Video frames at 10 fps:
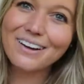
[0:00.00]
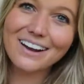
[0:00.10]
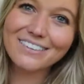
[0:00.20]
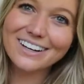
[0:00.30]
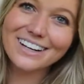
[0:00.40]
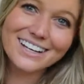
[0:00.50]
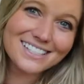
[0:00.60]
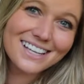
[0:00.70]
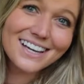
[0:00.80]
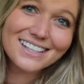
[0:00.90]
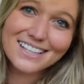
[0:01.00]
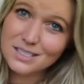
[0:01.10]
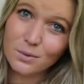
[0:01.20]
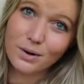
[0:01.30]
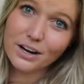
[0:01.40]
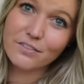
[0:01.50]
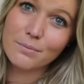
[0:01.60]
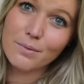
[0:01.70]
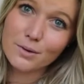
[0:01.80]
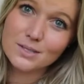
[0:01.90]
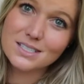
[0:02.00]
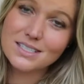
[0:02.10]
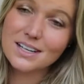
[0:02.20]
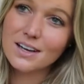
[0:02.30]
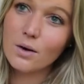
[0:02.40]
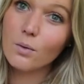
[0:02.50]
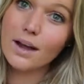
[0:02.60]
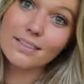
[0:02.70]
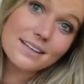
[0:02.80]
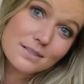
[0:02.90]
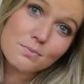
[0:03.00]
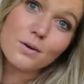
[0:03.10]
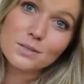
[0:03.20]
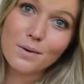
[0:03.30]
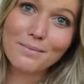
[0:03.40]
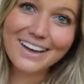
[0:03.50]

whatever it is, this will work for most at least most women.